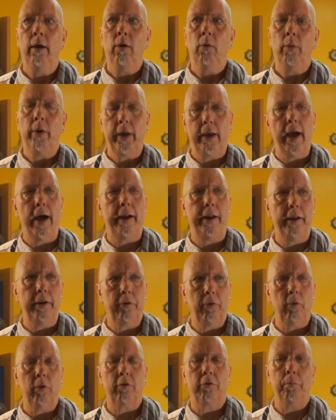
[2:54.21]
We got
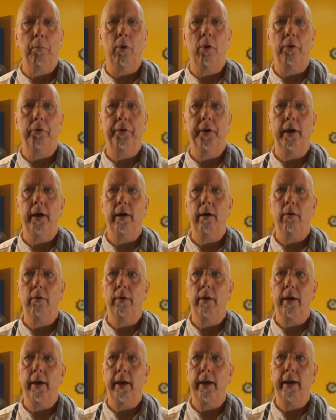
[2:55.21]
into a small
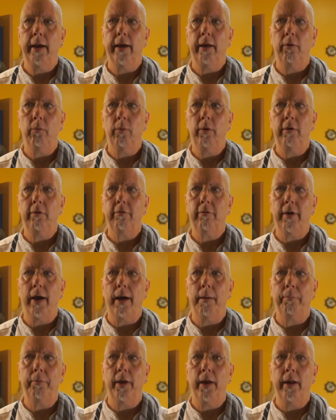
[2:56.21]
town and we
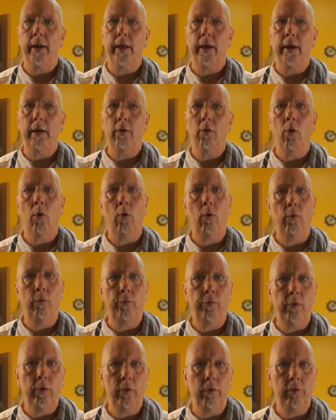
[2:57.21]
stopped at a Whole
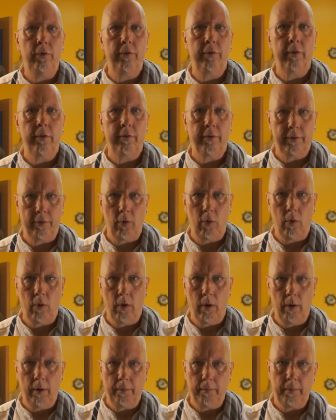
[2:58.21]
Foods
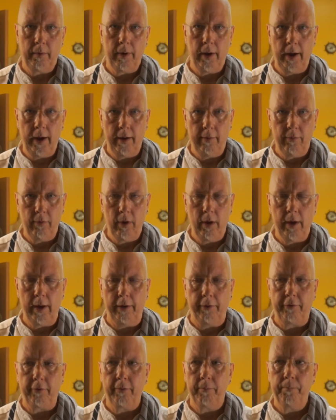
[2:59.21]
store to have
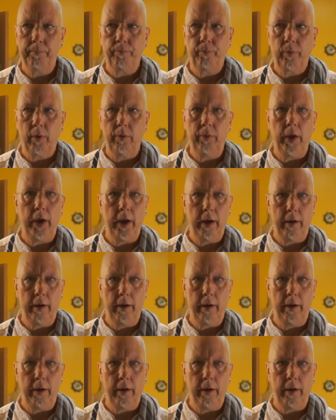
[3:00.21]
lunch. They